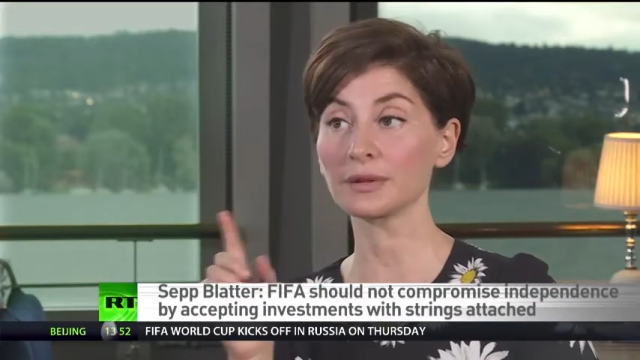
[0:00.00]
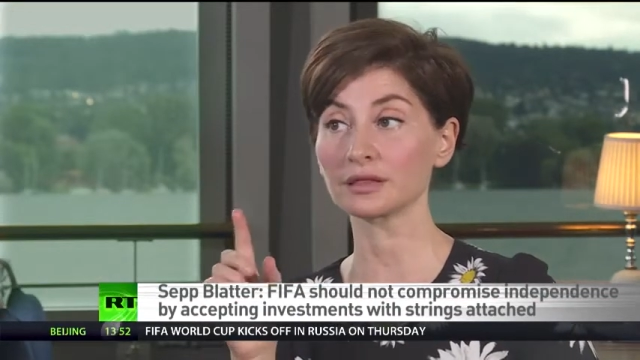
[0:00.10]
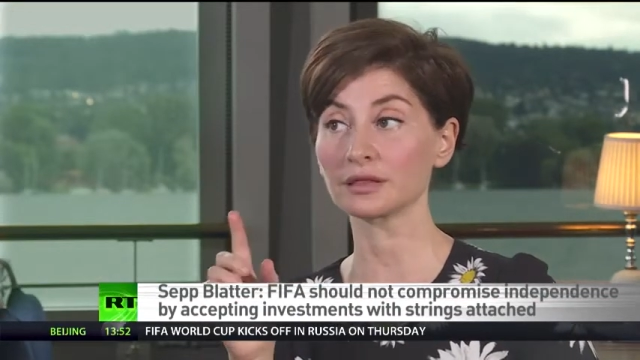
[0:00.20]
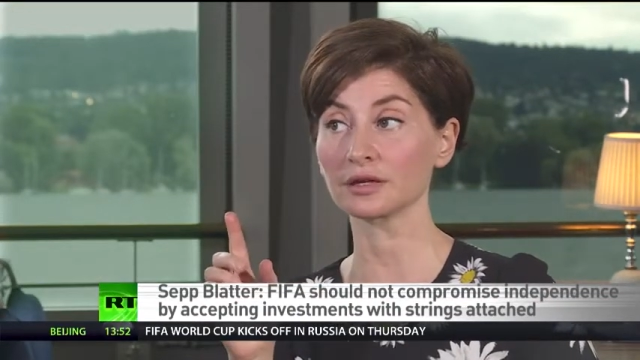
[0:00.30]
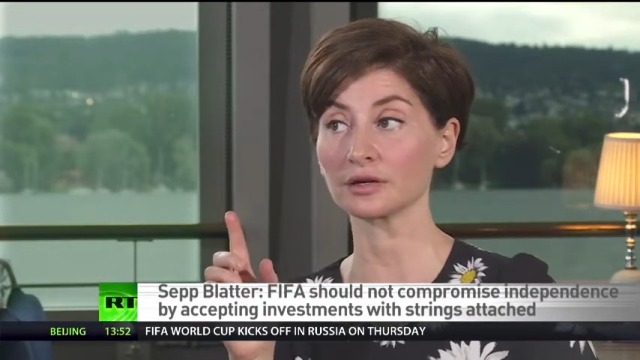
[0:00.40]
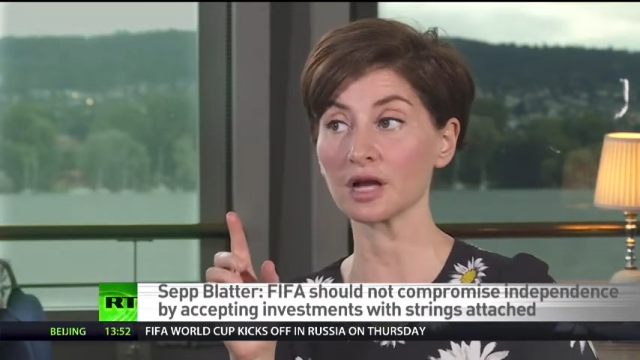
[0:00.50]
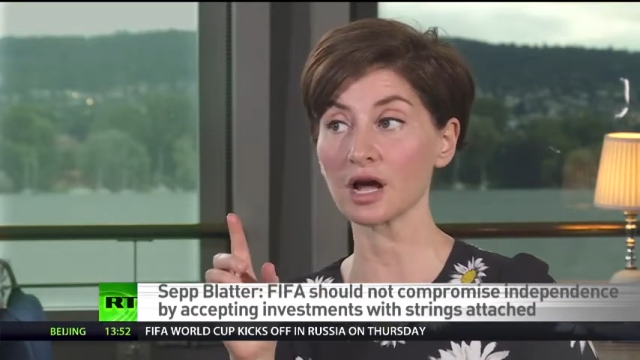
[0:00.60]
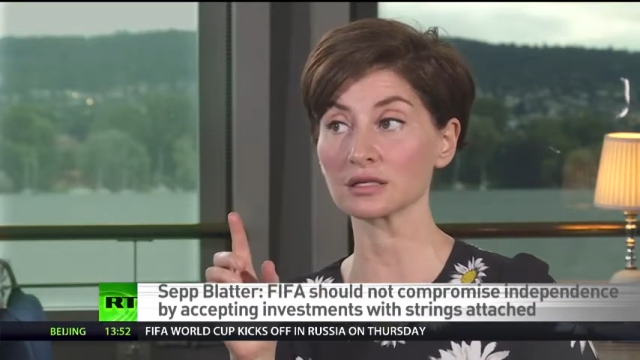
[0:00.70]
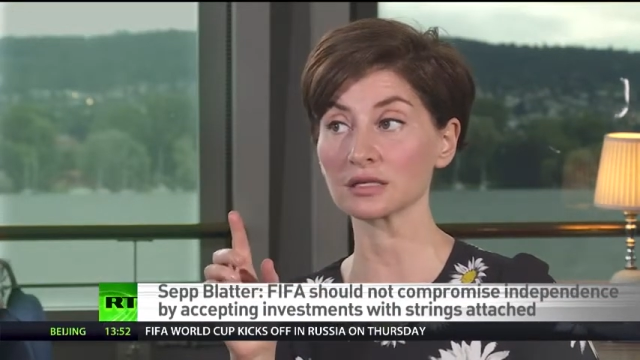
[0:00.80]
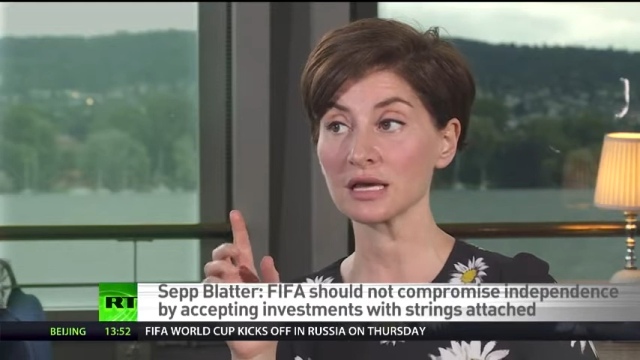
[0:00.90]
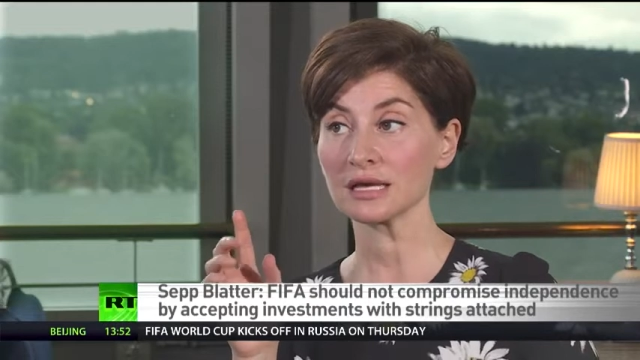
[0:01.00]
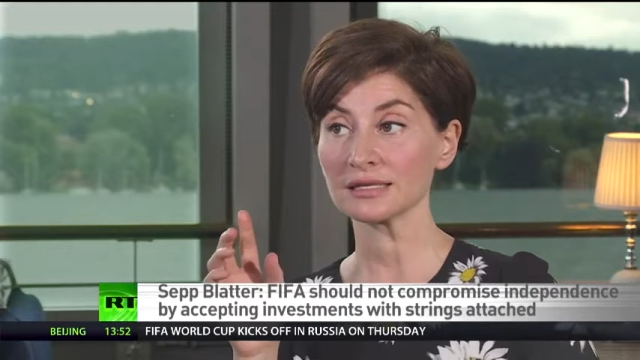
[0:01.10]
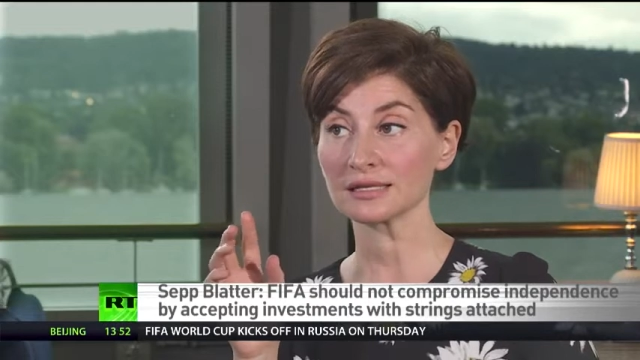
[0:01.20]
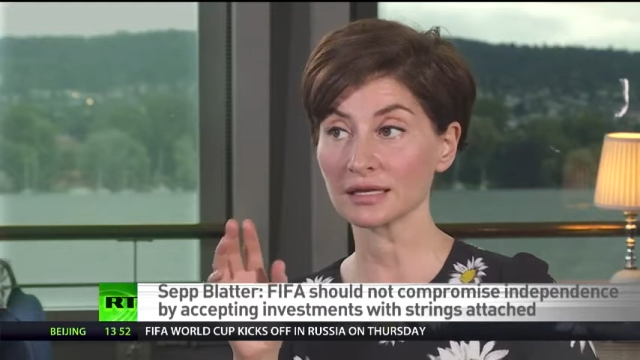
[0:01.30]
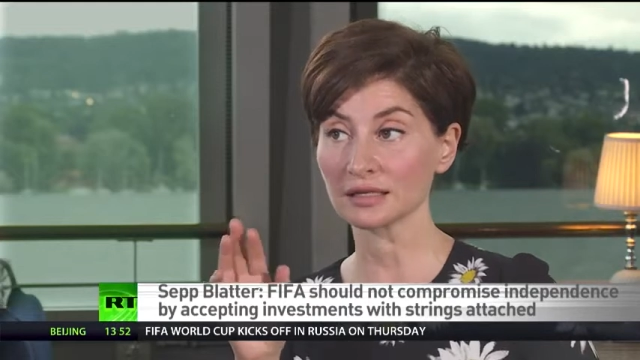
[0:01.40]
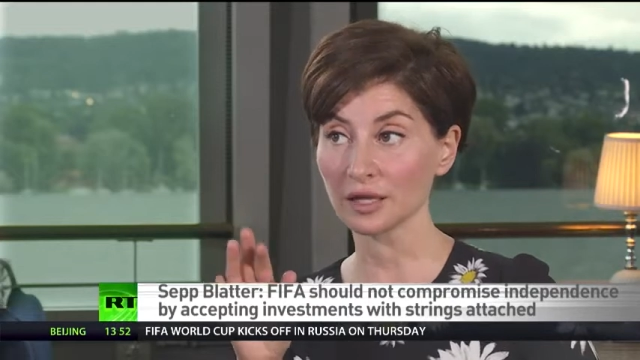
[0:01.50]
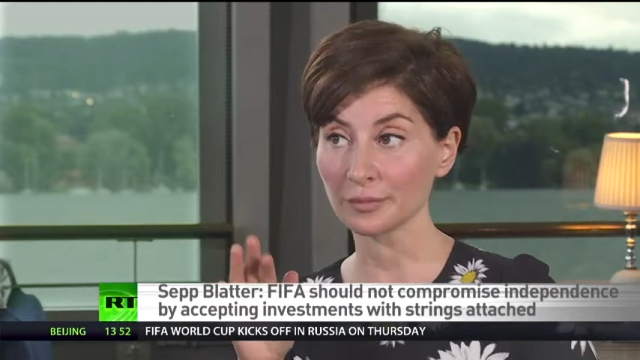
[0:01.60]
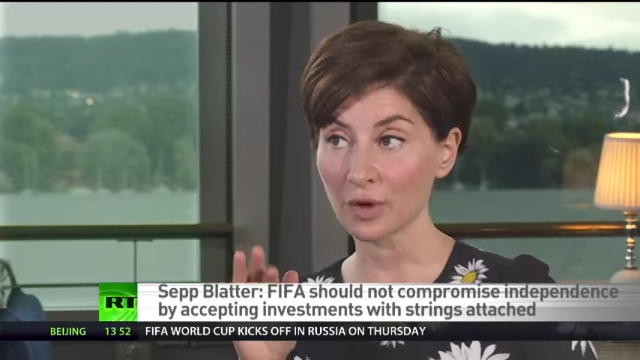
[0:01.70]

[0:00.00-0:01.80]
but they're not sending